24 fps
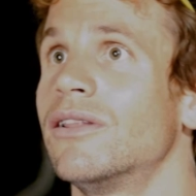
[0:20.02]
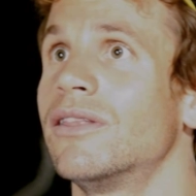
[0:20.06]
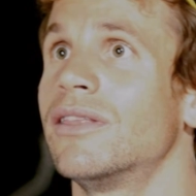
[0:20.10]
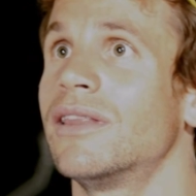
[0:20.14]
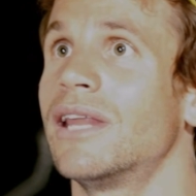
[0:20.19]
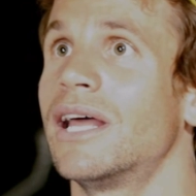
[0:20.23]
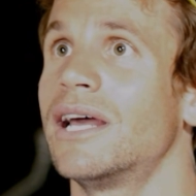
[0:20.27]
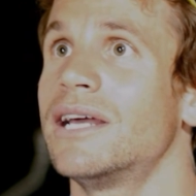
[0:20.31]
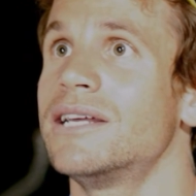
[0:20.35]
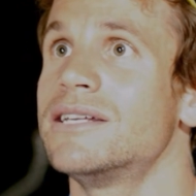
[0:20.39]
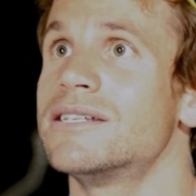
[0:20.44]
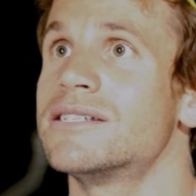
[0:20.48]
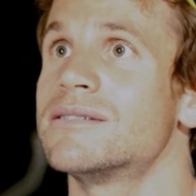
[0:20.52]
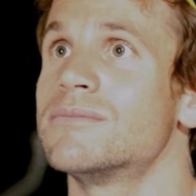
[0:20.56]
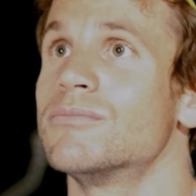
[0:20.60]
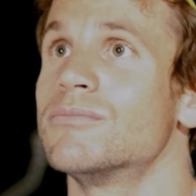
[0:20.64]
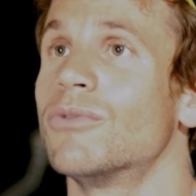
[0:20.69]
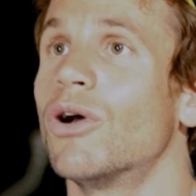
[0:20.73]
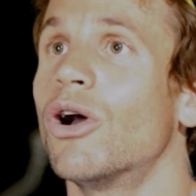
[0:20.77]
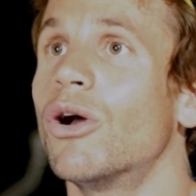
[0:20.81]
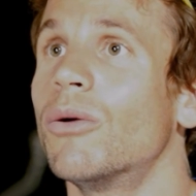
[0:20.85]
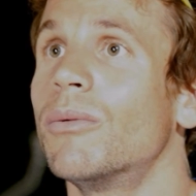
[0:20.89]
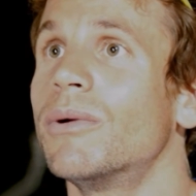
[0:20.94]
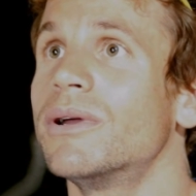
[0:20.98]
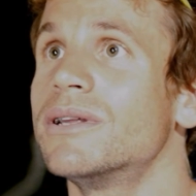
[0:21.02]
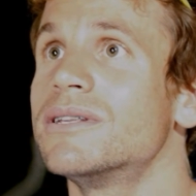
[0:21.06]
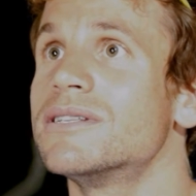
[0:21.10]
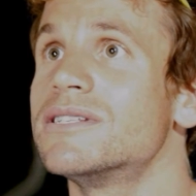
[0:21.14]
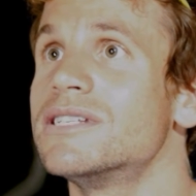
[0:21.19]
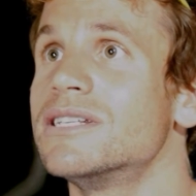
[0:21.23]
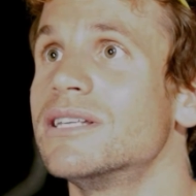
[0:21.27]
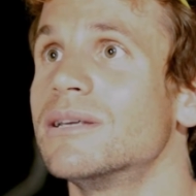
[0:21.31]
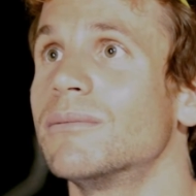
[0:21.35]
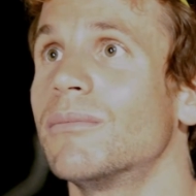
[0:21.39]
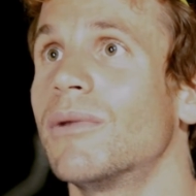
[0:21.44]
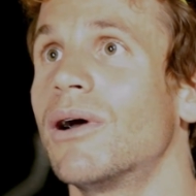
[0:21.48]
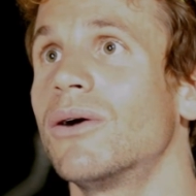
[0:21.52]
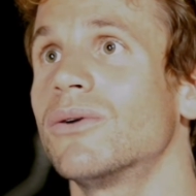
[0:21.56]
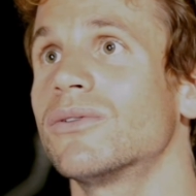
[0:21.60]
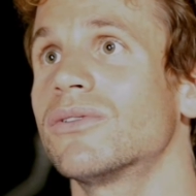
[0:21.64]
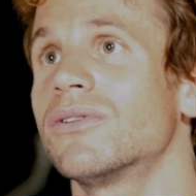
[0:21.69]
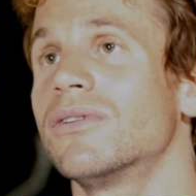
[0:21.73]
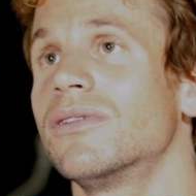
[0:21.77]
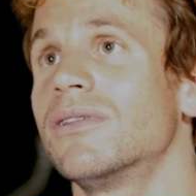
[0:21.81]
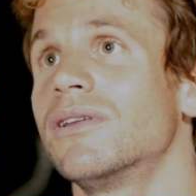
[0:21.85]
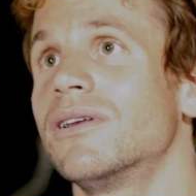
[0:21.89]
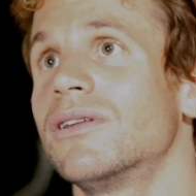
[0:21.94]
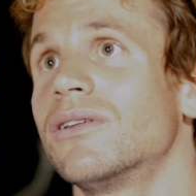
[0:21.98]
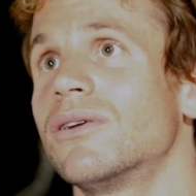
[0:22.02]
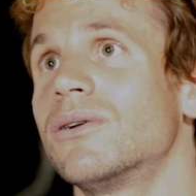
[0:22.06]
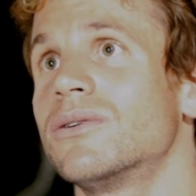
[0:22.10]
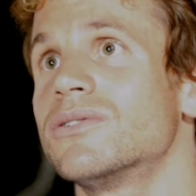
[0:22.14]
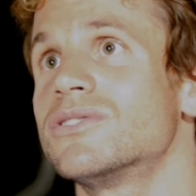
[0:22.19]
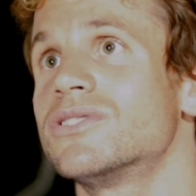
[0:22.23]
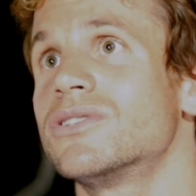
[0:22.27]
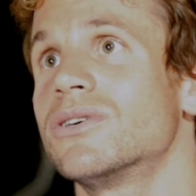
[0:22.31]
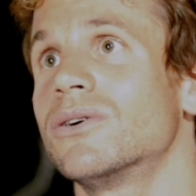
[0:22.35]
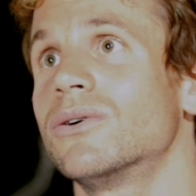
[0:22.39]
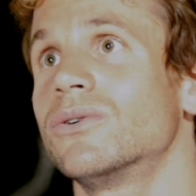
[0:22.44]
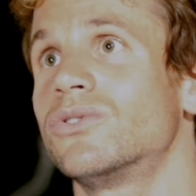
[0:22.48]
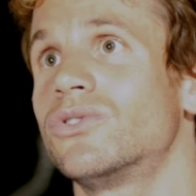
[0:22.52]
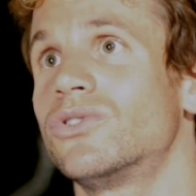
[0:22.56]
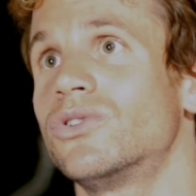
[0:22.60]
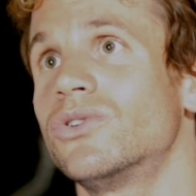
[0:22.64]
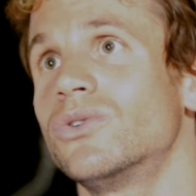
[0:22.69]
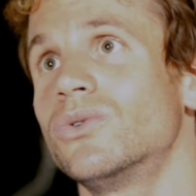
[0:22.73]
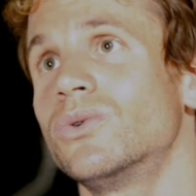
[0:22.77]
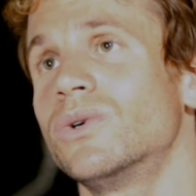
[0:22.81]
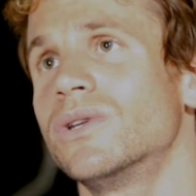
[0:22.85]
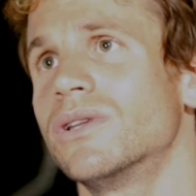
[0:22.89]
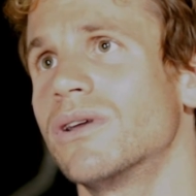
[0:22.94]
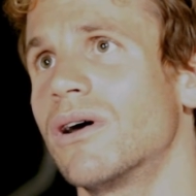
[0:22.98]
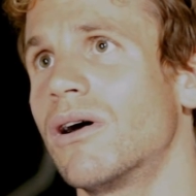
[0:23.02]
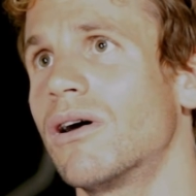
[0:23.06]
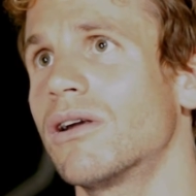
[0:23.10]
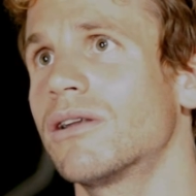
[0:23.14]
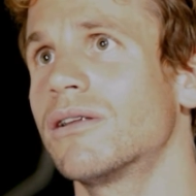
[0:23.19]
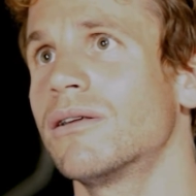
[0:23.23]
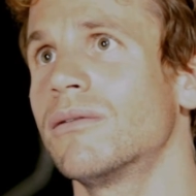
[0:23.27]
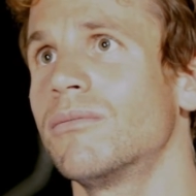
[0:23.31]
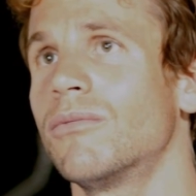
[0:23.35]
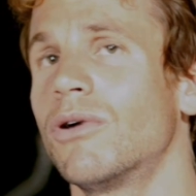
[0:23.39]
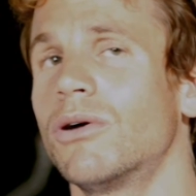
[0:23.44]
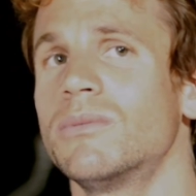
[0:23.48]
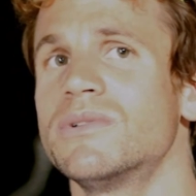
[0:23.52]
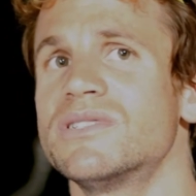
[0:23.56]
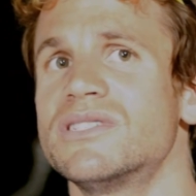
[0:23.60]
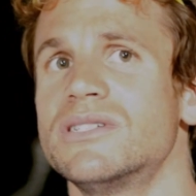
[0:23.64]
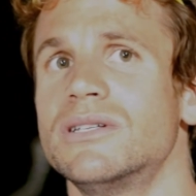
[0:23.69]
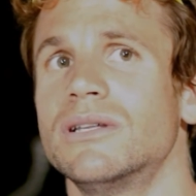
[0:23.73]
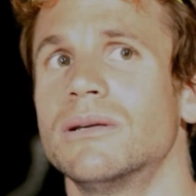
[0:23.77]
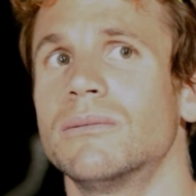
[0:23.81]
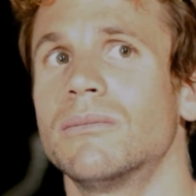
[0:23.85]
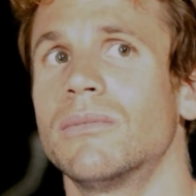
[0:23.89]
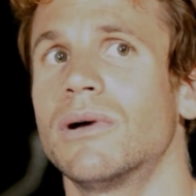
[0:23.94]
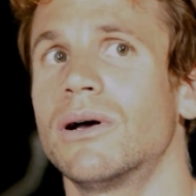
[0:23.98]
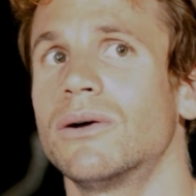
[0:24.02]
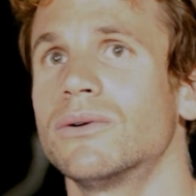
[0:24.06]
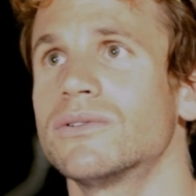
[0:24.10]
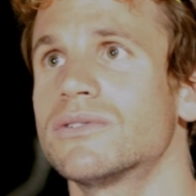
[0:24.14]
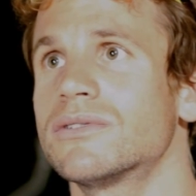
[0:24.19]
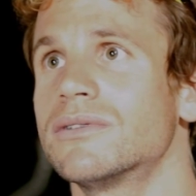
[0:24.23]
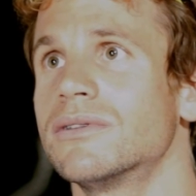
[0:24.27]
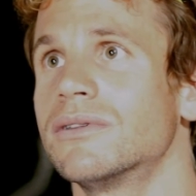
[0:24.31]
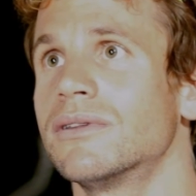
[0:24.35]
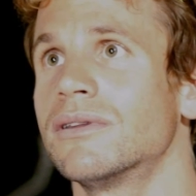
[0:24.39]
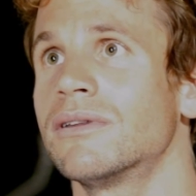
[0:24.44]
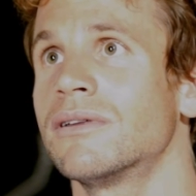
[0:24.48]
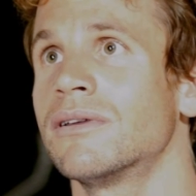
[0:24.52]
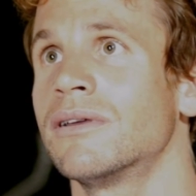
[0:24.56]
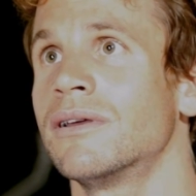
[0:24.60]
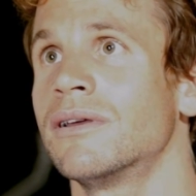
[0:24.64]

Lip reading: nice moments in the mountain and also true and hard moments in the mountain.